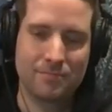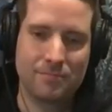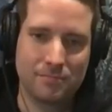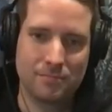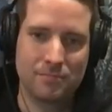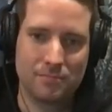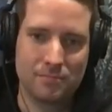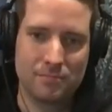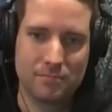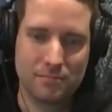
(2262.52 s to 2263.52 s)

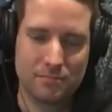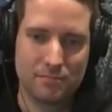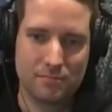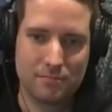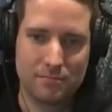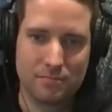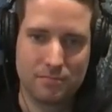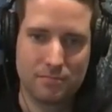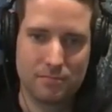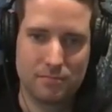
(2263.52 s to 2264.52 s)

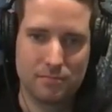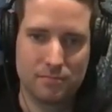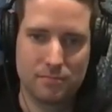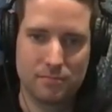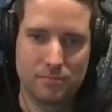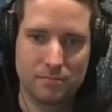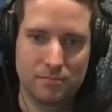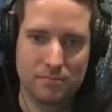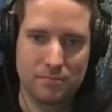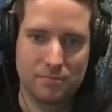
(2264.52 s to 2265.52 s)

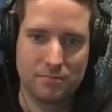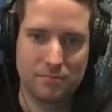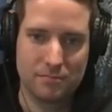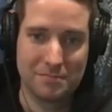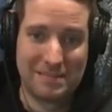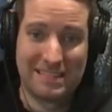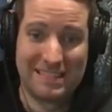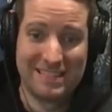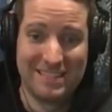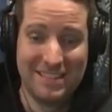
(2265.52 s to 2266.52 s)

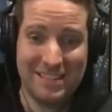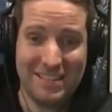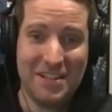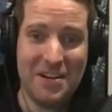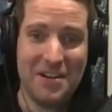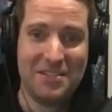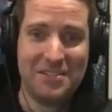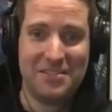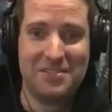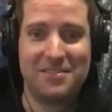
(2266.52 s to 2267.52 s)

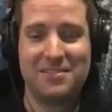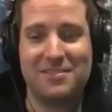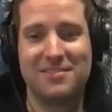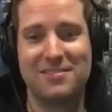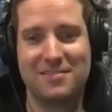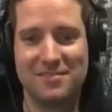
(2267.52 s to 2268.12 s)
This person isn't speaking.